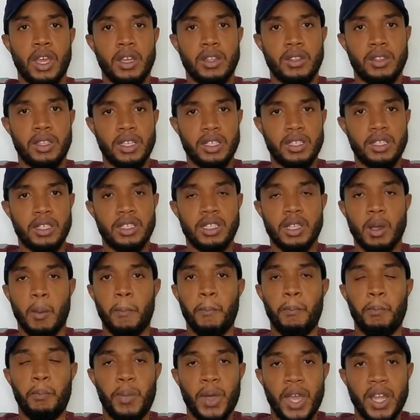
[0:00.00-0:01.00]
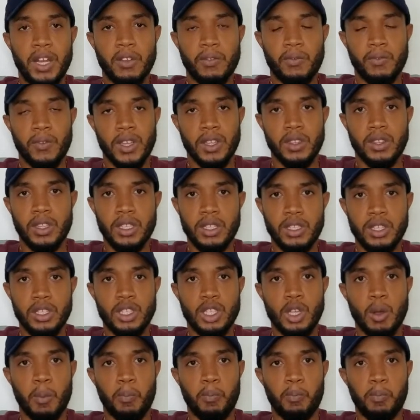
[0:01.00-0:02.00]
This is a benefit. This is
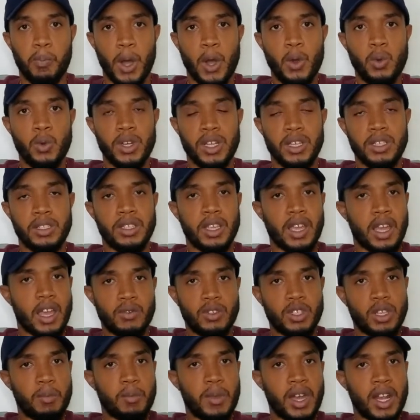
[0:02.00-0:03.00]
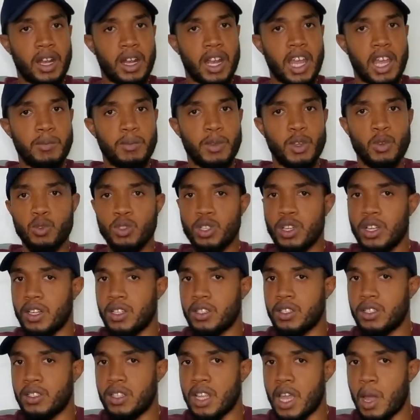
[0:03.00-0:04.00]
a bonus to have somebody like me who's going to
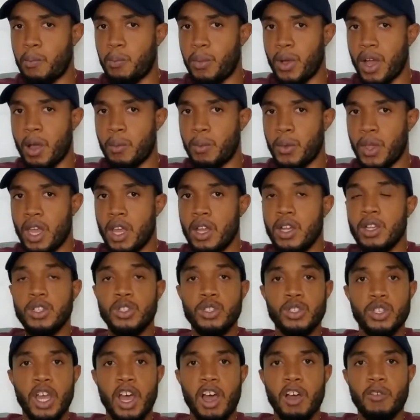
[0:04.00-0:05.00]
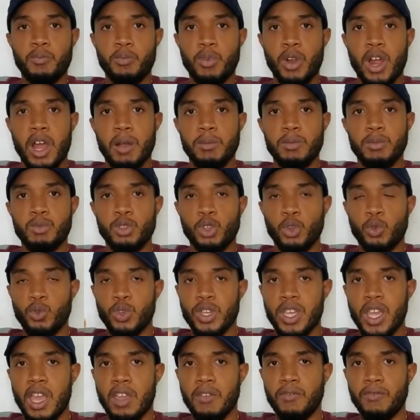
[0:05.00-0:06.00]
step up, solve problems,
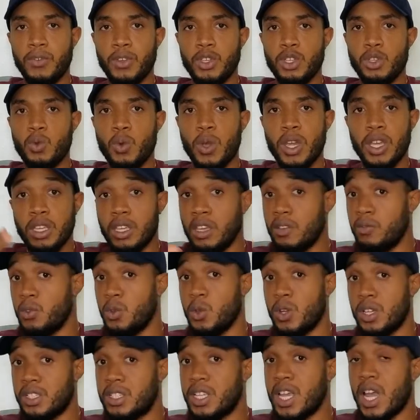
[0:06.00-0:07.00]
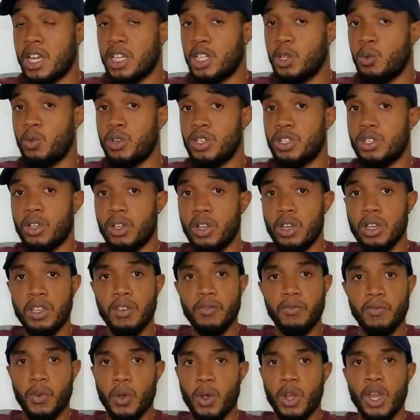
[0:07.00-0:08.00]
create for you, and give you exactly what you're looking
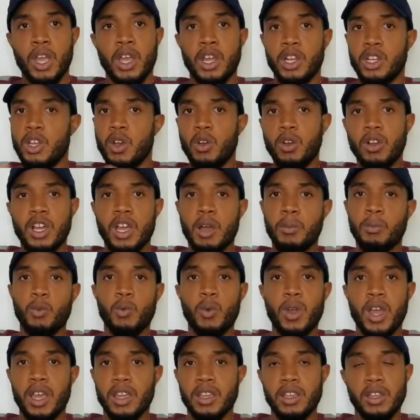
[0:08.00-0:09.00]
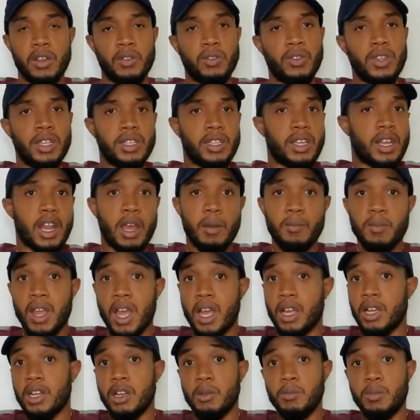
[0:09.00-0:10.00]
for. Don't come around here and think that I'm
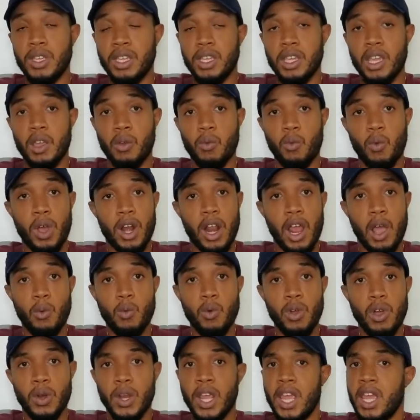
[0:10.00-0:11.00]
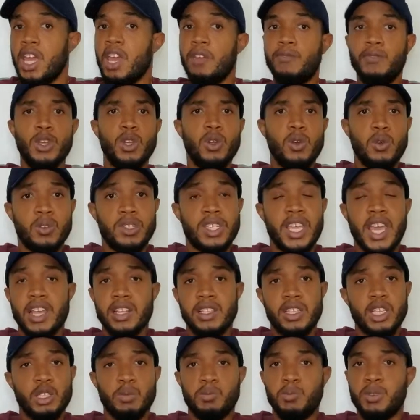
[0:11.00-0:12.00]
not going to be getting what I want. If you don't take
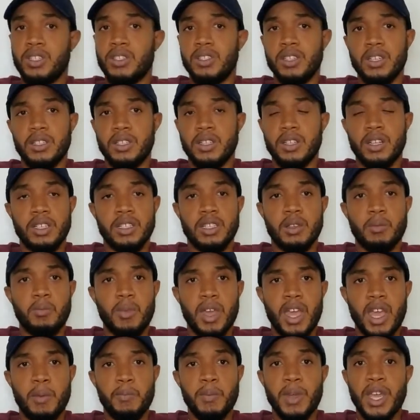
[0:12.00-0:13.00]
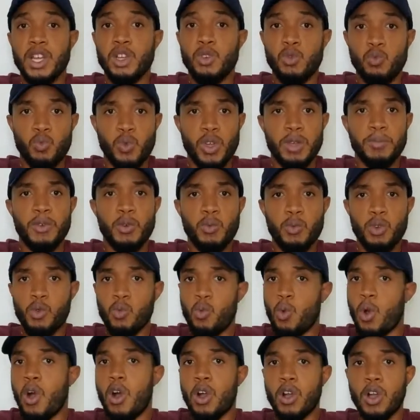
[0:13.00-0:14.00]
this position as a man, women will
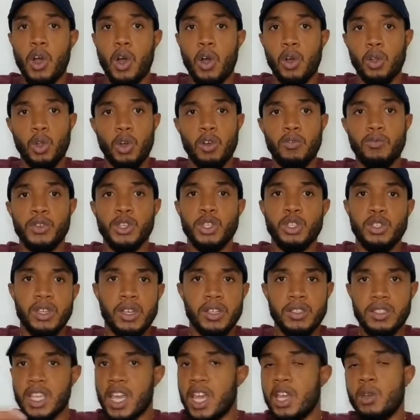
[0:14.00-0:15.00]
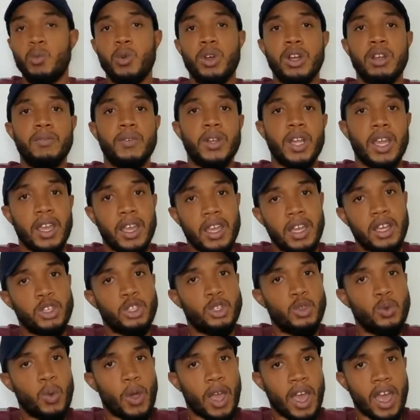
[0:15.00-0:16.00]
walk all over you. They'll take whatever the hell
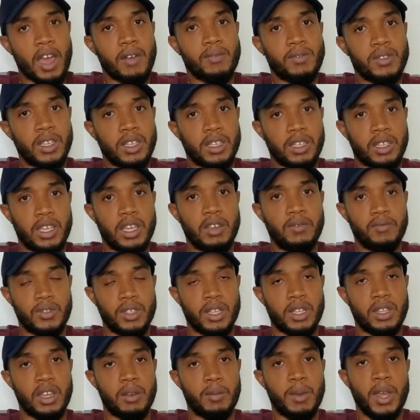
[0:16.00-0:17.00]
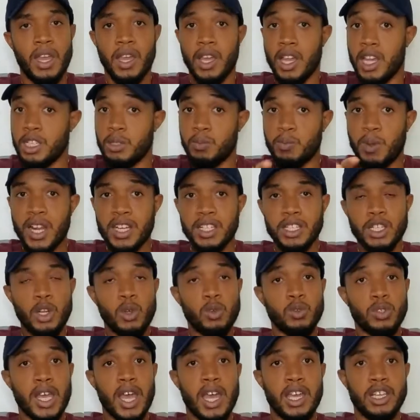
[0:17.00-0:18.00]
you have to give to them, especially
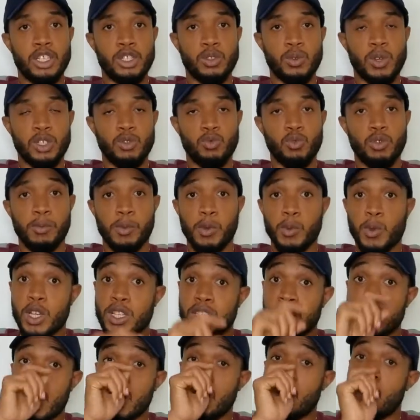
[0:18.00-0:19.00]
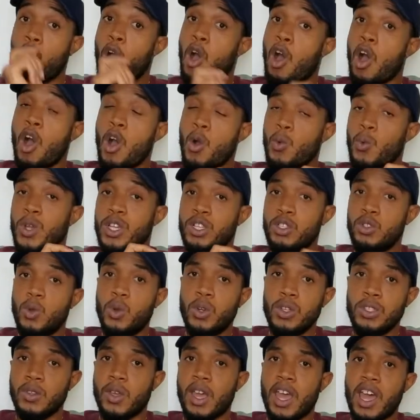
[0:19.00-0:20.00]
those high-stress women, because they're always
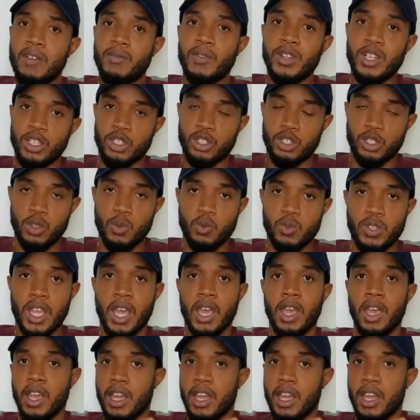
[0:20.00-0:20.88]
going to have an excuse.